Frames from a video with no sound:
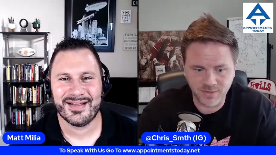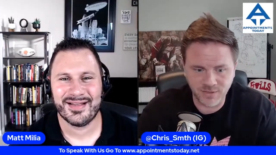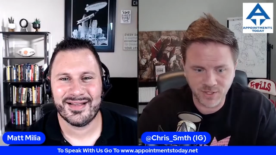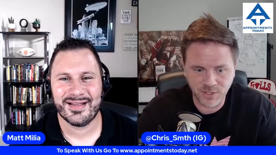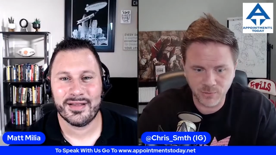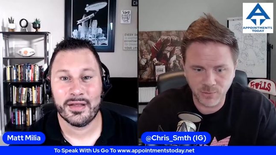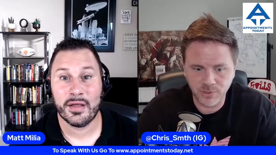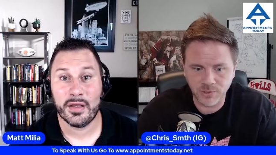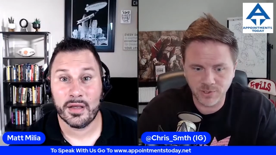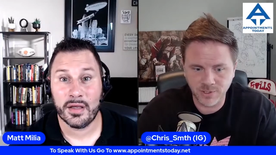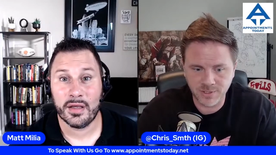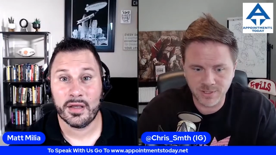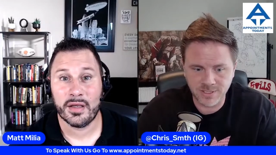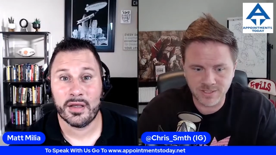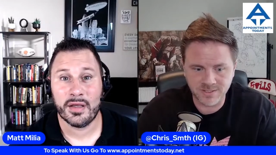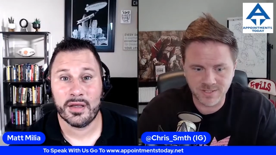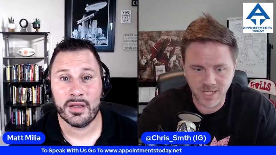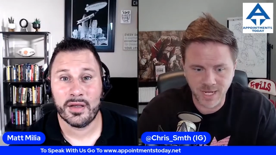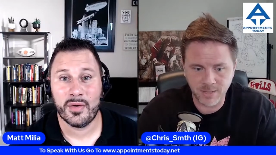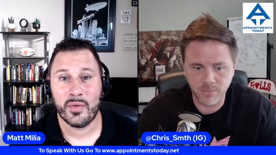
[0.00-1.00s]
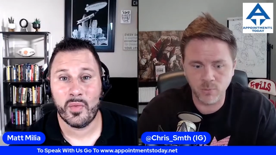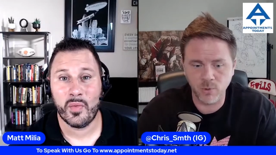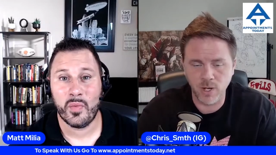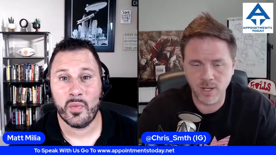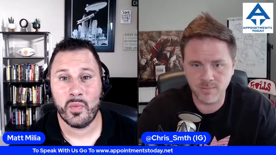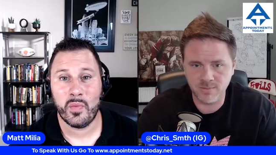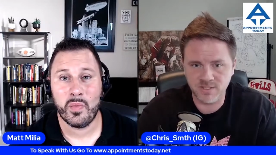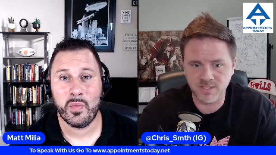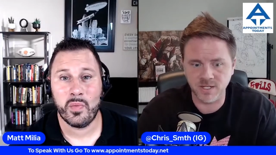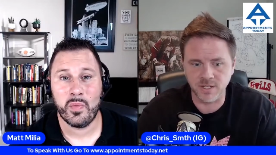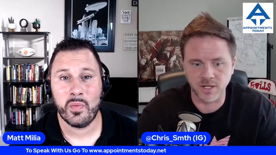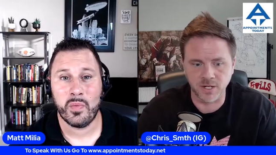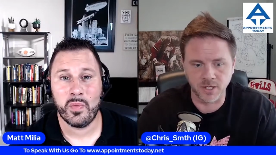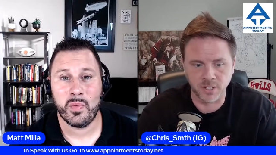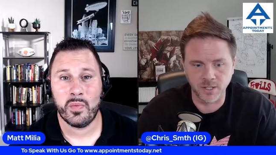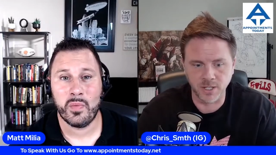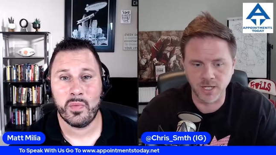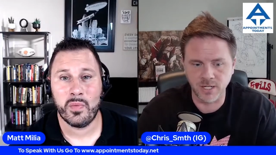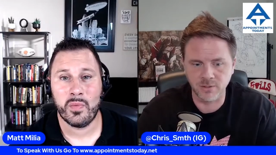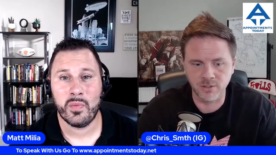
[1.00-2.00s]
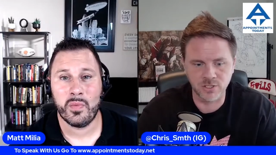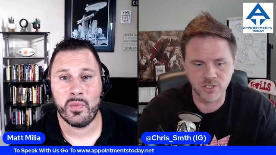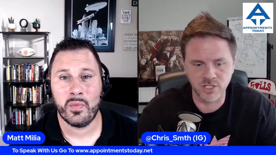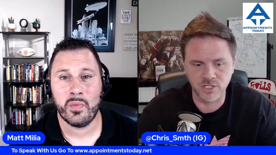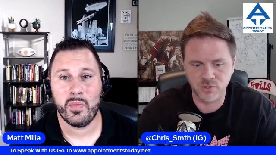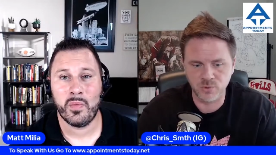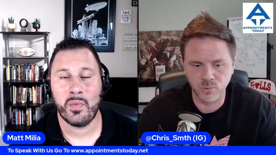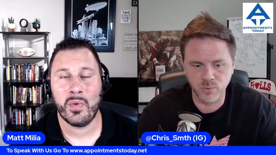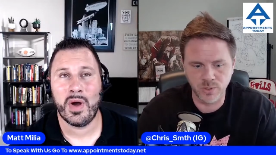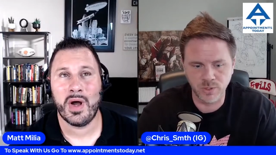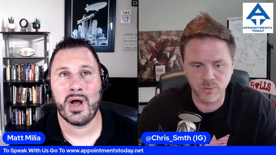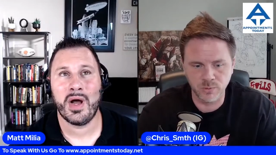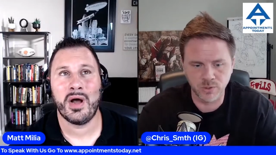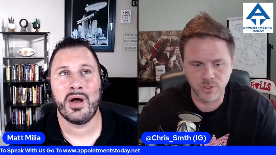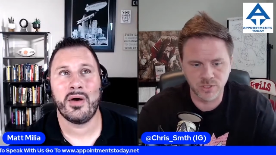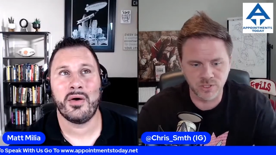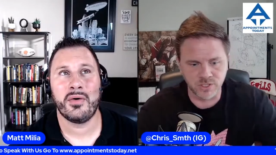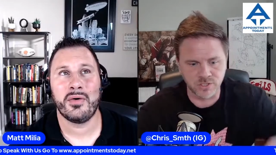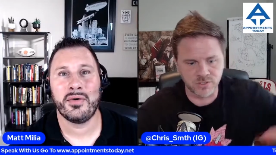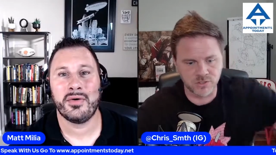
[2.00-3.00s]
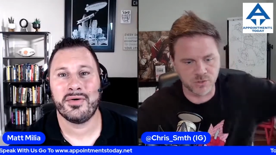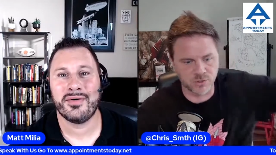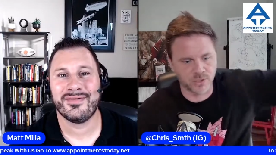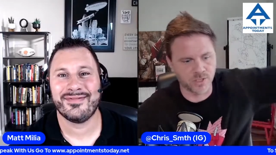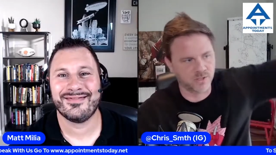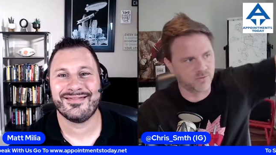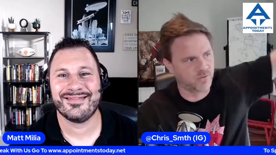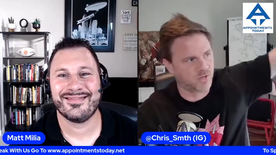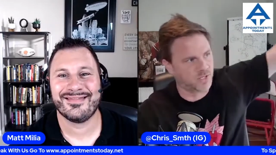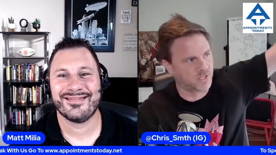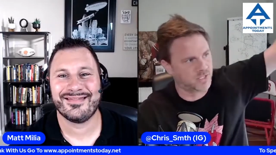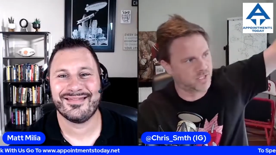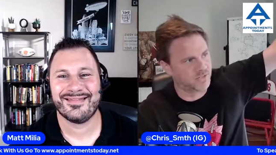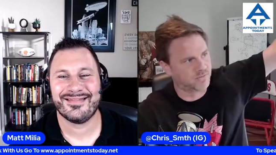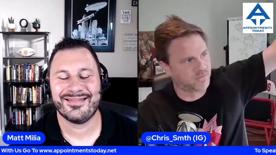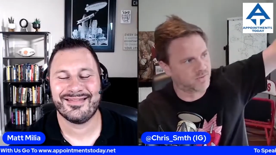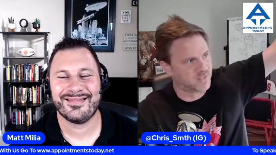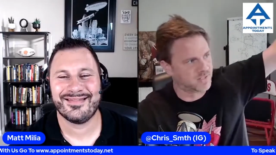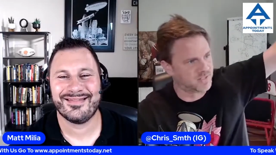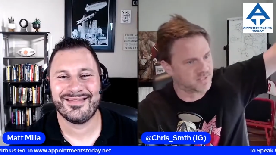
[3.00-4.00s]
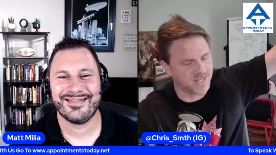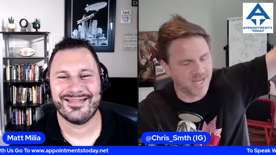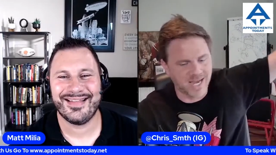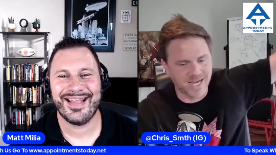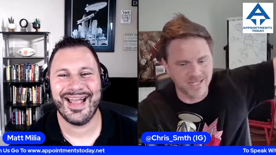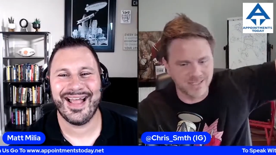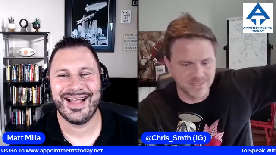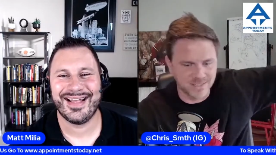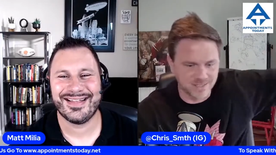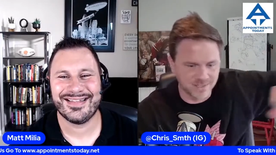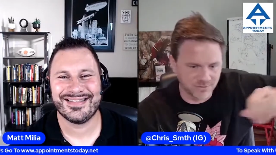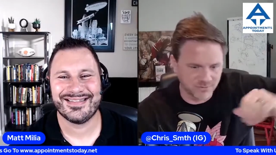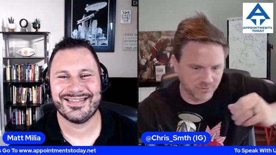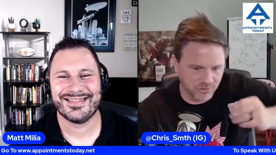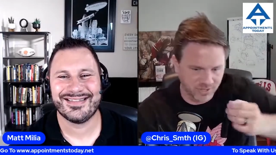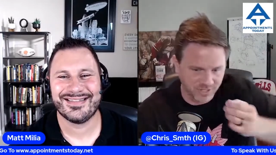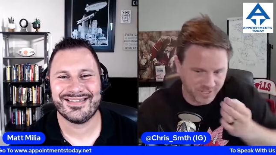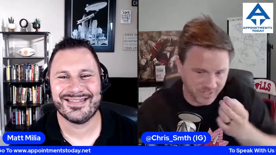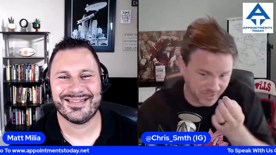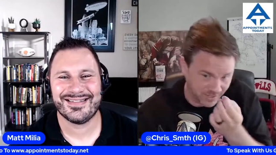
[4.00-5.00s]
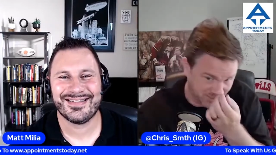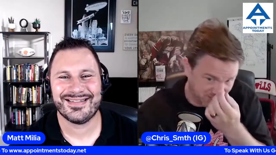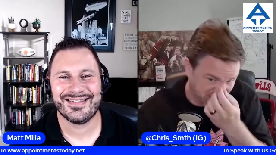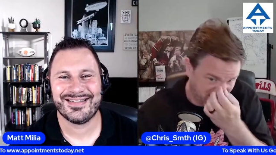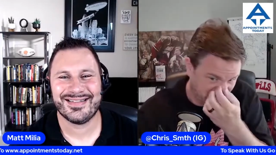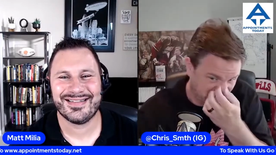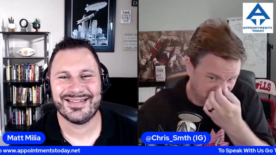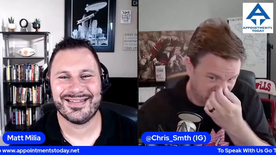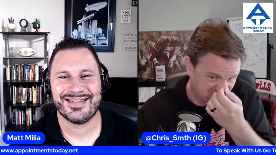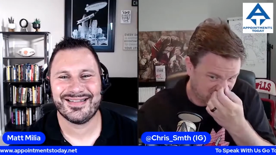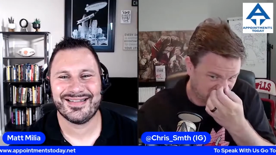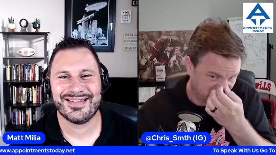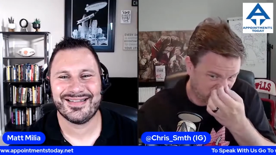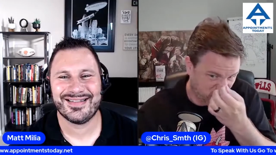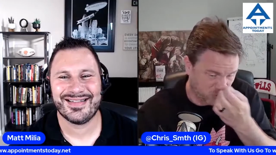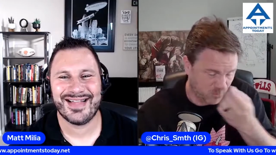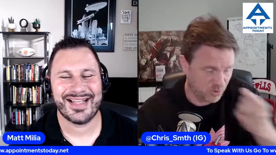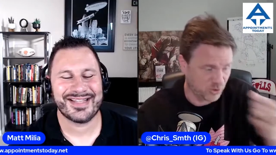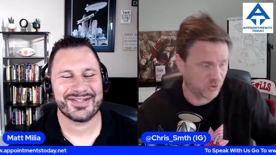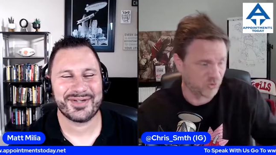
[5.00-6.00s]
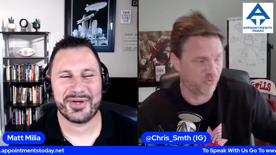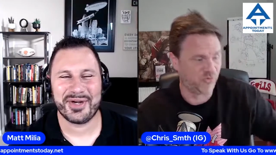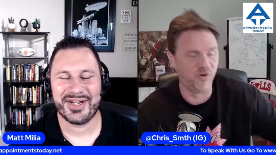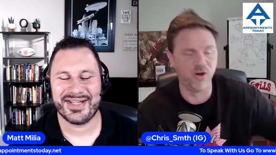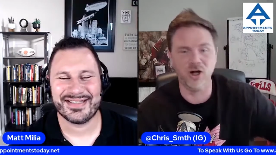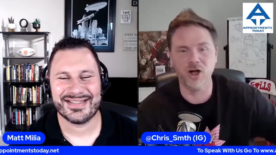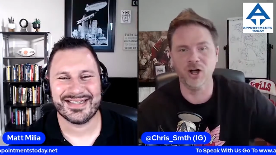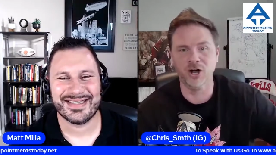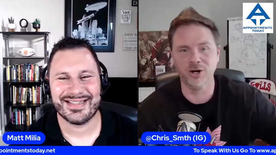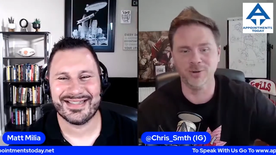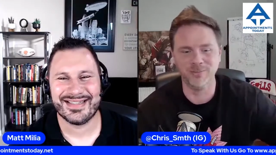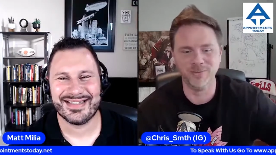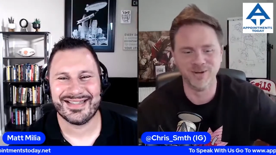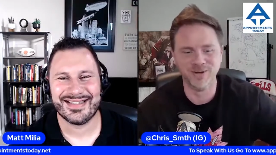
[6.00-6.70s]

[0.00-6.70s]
Speaker 1: think we were in the same web center. It just wow. we were just sort of on different sides yeah. of the freaking cubicle. That's crazy. Farm.